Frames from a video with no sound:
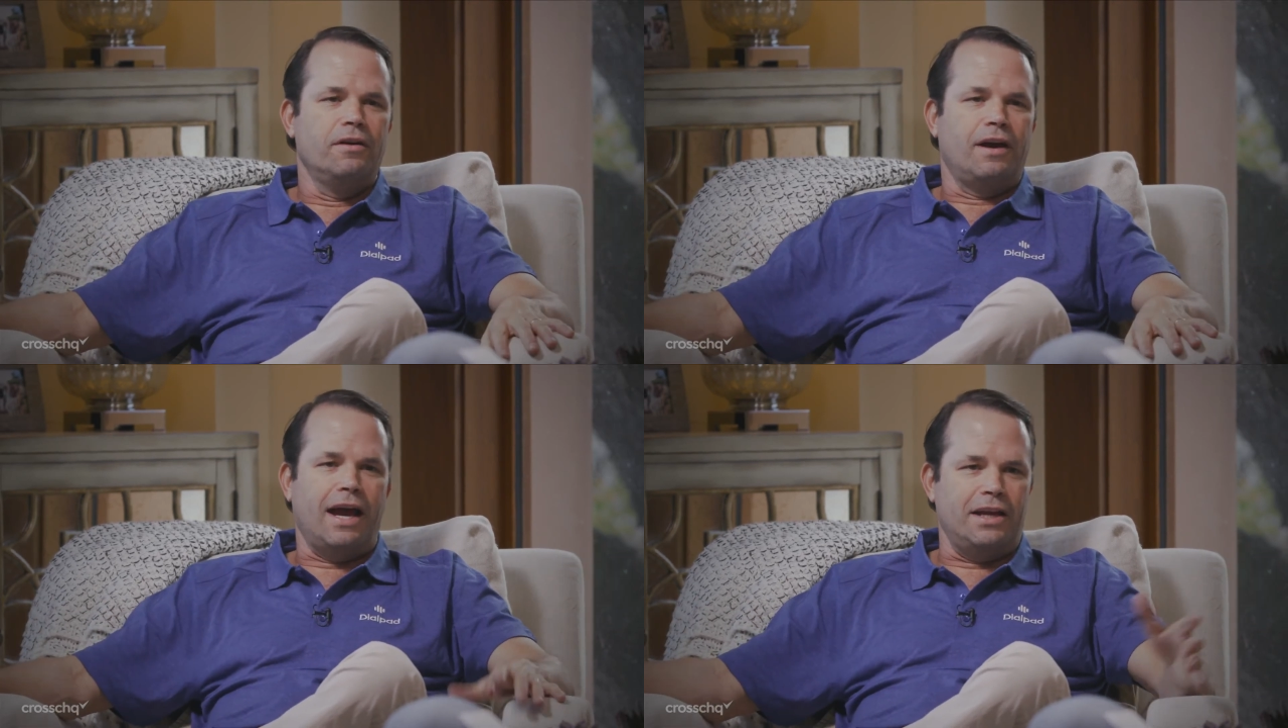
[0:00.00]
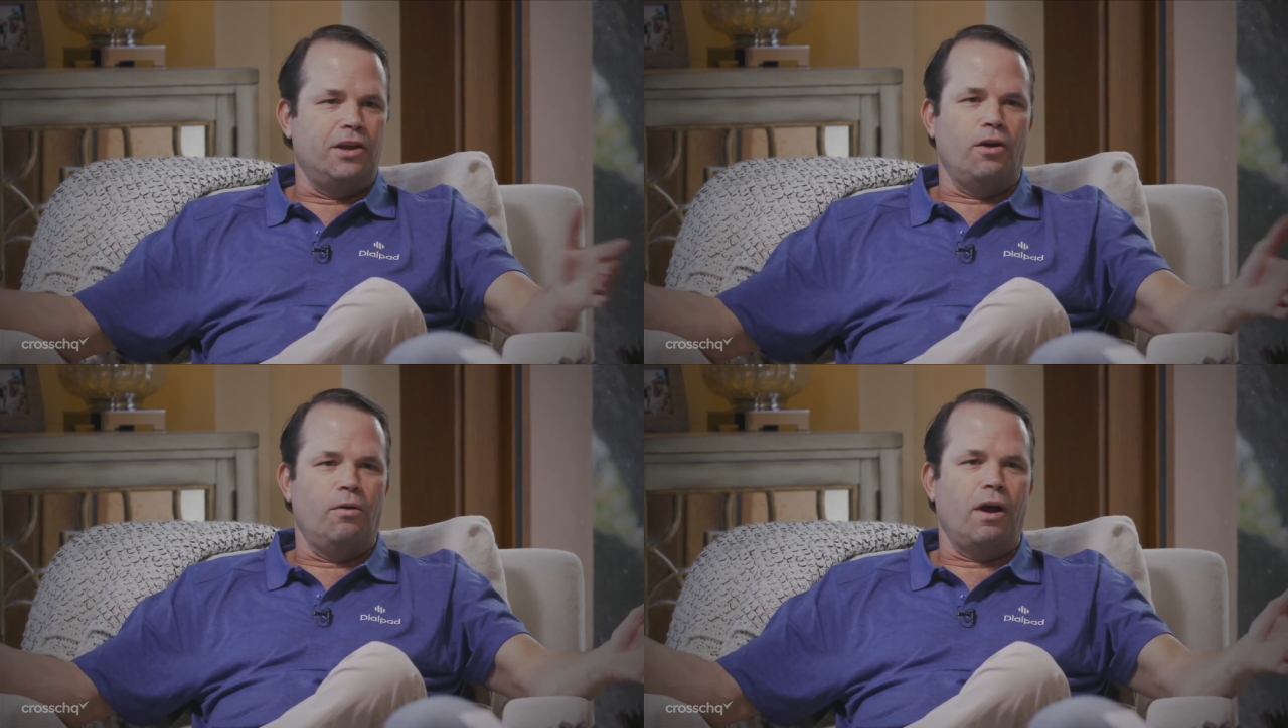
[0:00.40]
I'd
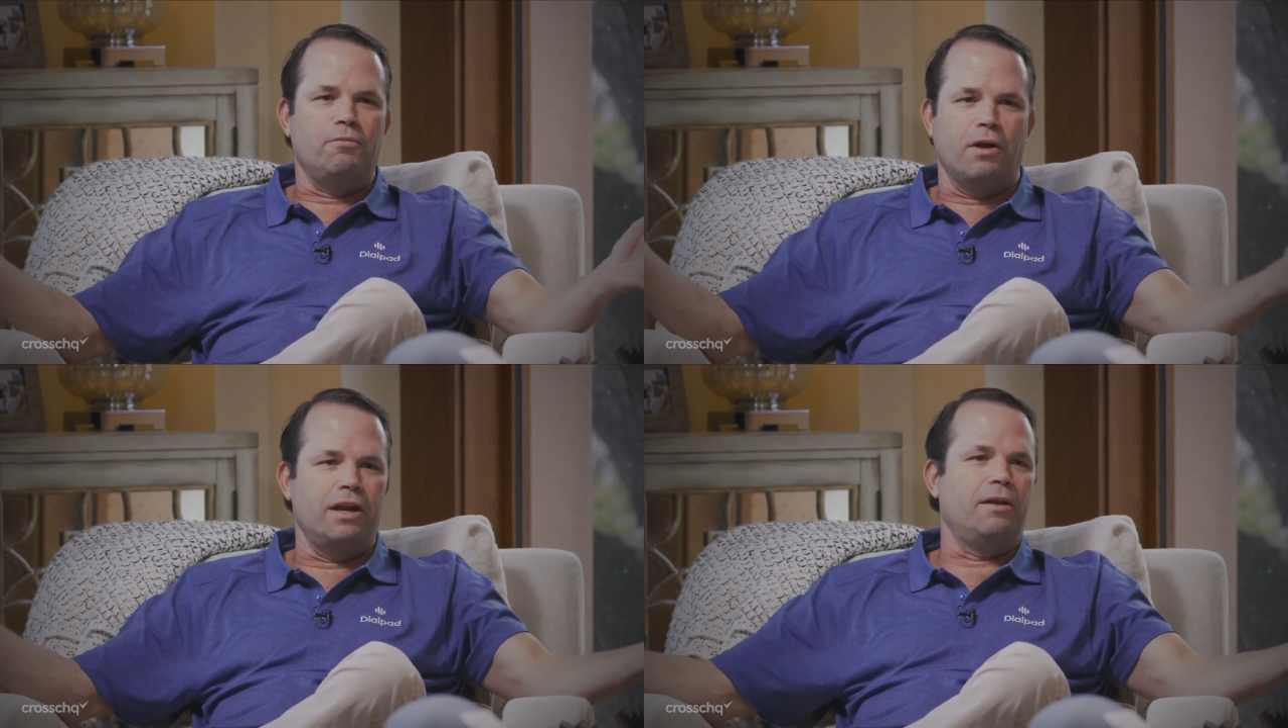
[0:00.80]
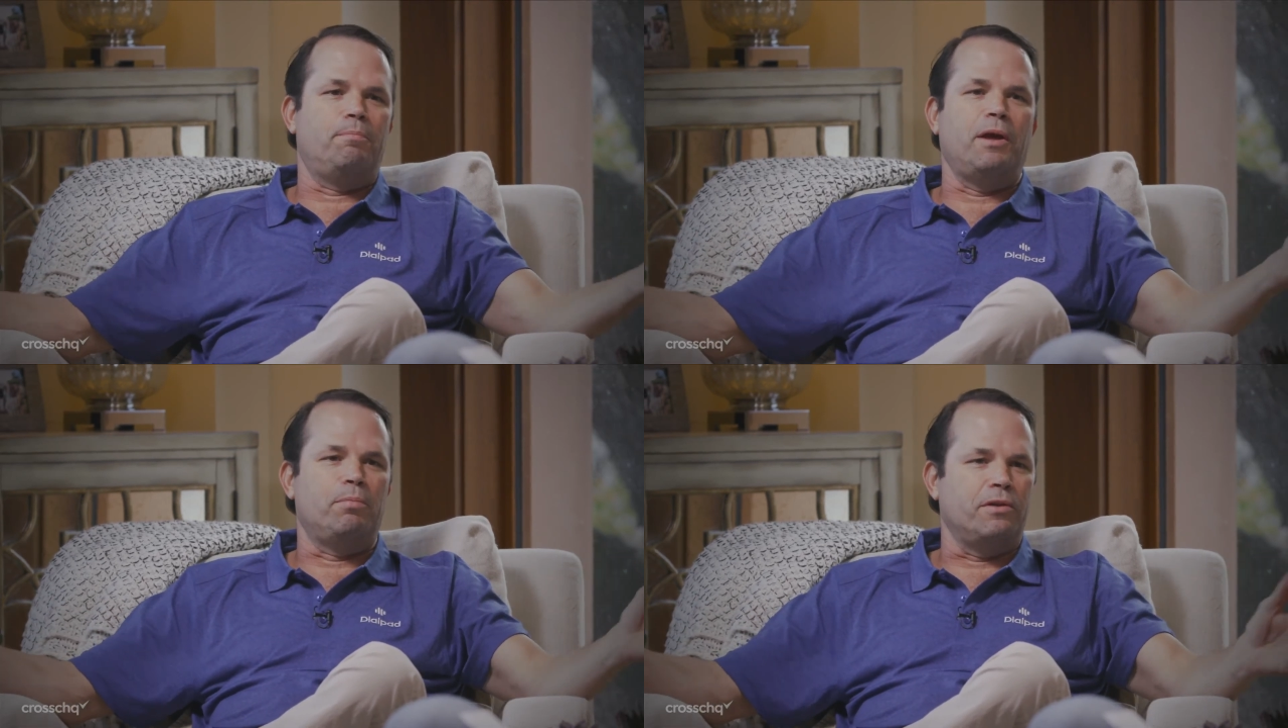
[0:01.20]
run into
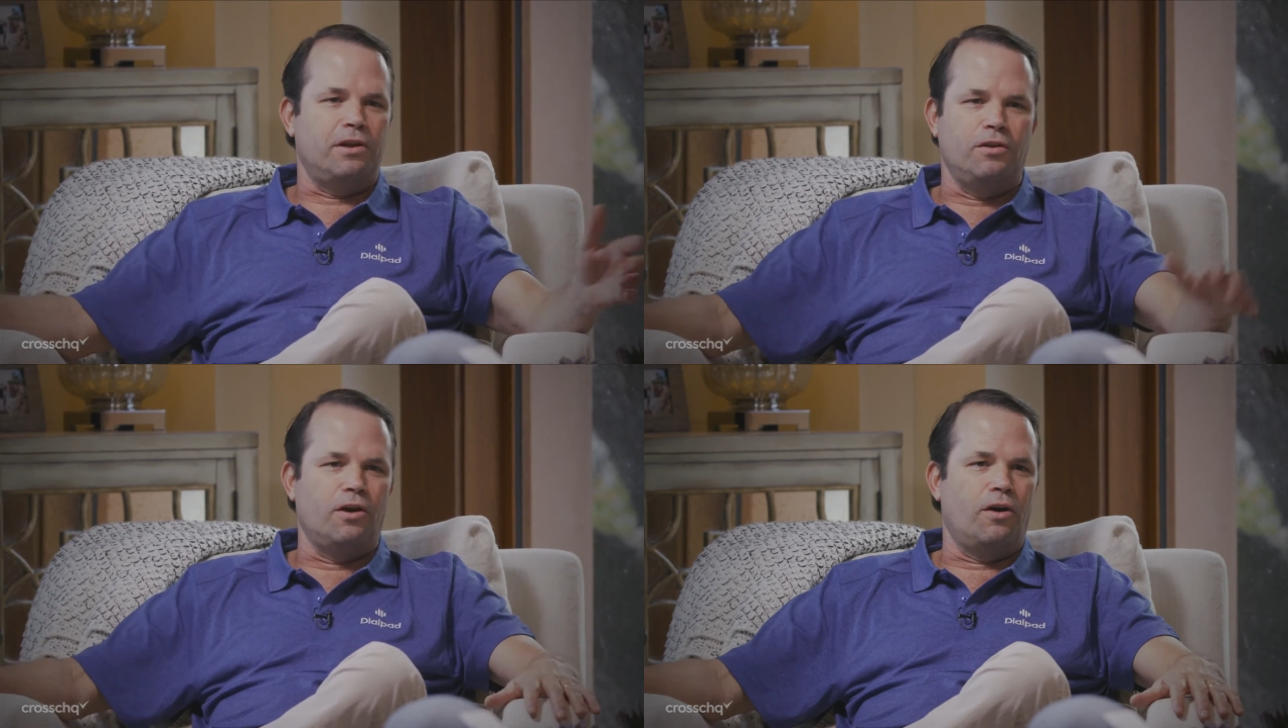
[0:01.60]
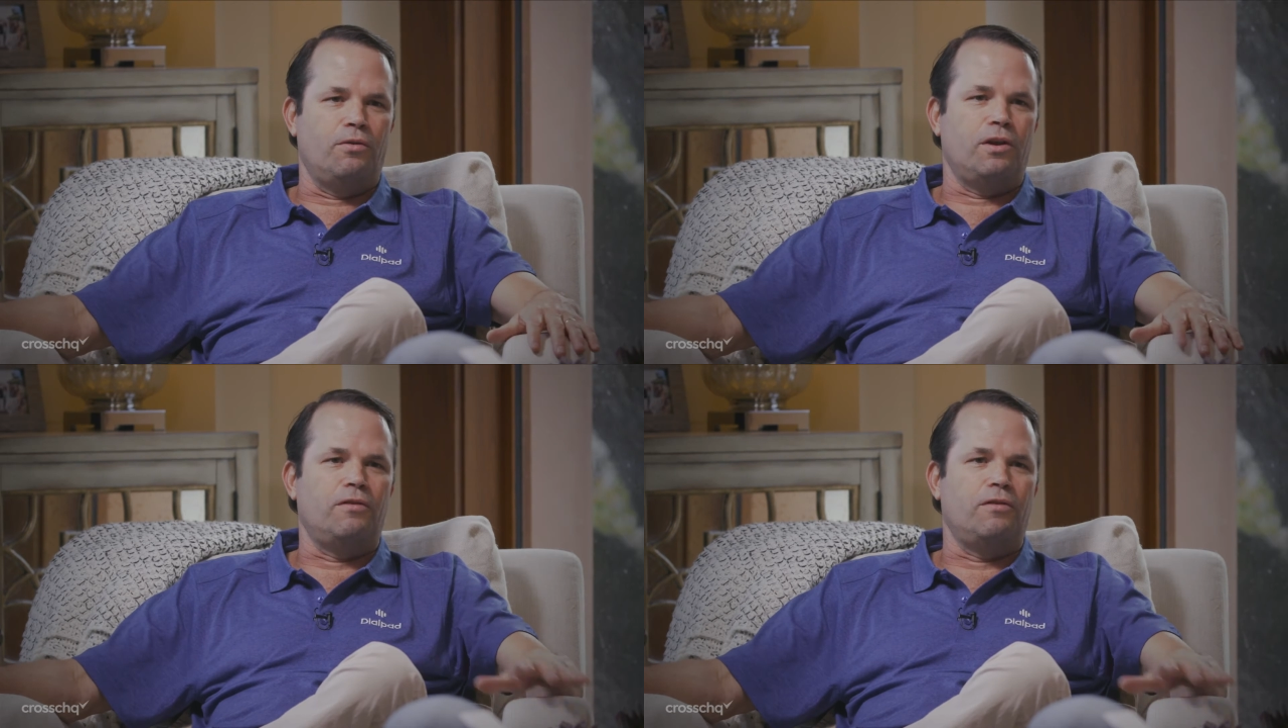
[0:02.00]
people that that